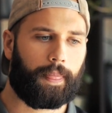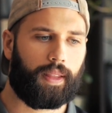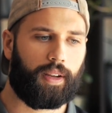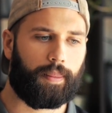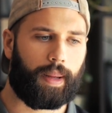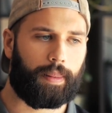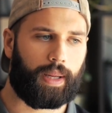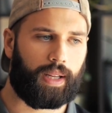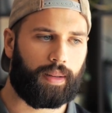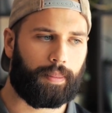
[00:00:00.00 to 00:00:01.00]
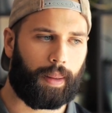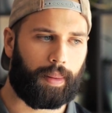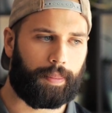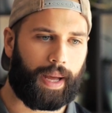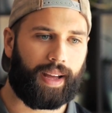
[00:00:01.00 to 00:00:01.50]

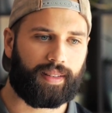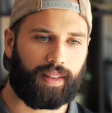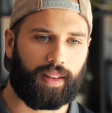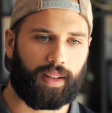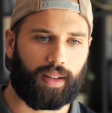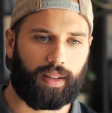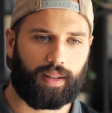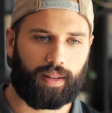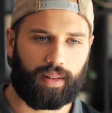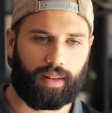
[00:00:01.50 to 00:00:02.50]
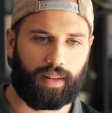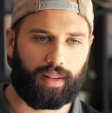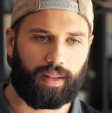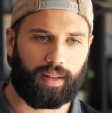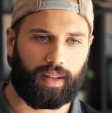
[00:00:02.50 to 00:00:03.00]
maybe past the
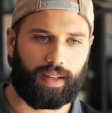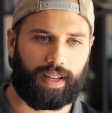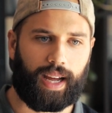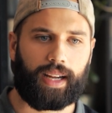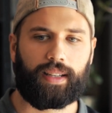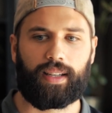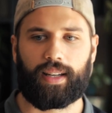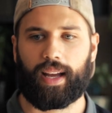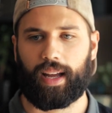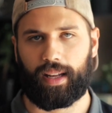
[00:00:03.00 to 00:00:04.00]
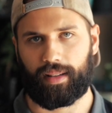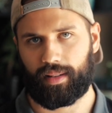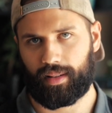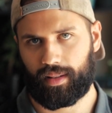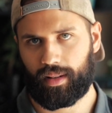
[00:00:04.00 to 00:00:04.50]
90
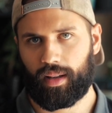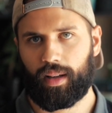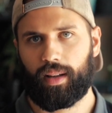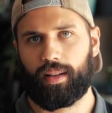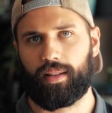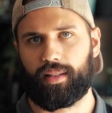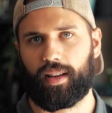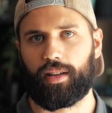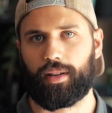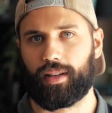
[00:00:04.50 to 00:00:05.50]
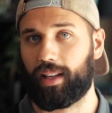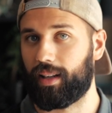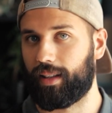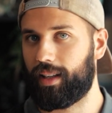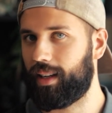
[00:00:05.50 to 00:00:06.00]
days. Let's say you can get
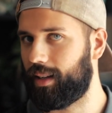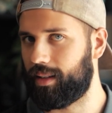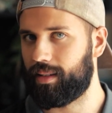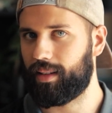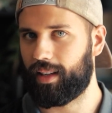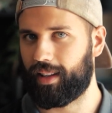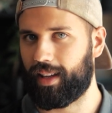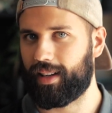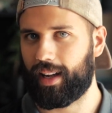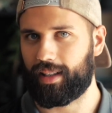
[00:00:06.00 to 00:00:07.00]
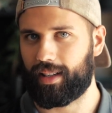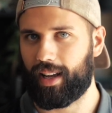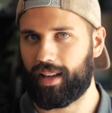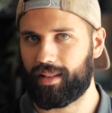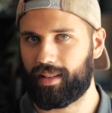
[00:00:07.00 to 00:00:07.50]
a lead in that 90
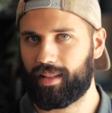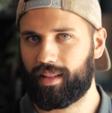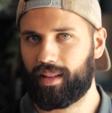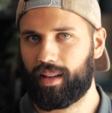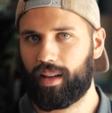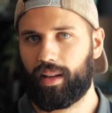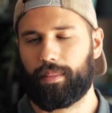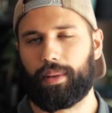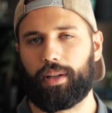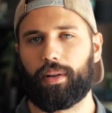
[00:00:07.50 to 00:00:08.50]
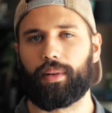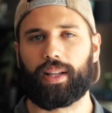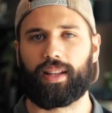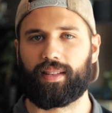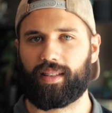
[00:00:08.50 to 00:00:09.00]
days, but you don't
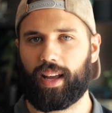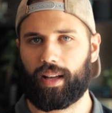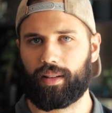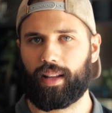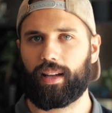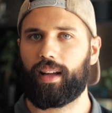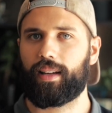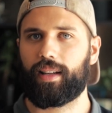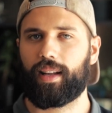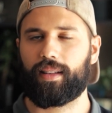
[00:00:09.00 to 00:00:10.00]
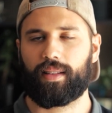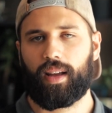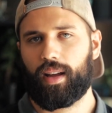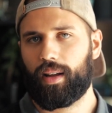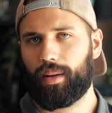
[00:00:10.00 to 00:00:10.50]
get the sale in that 90 days.
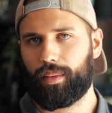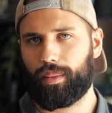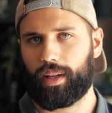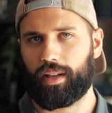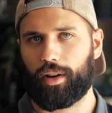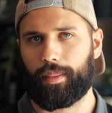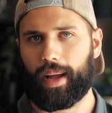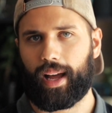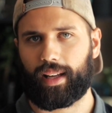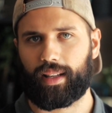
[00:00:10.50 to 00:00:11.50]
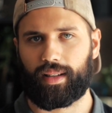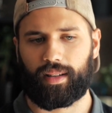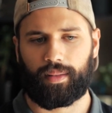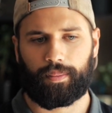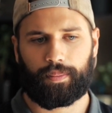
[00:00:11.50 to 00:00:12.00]
We can go back
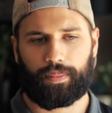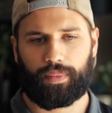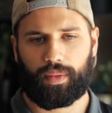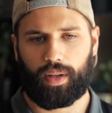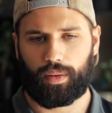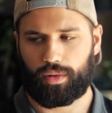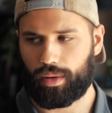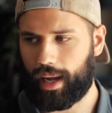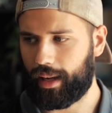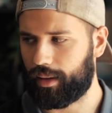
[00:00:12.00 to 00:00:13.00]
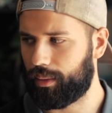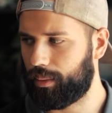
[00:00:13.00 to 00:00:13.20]
and track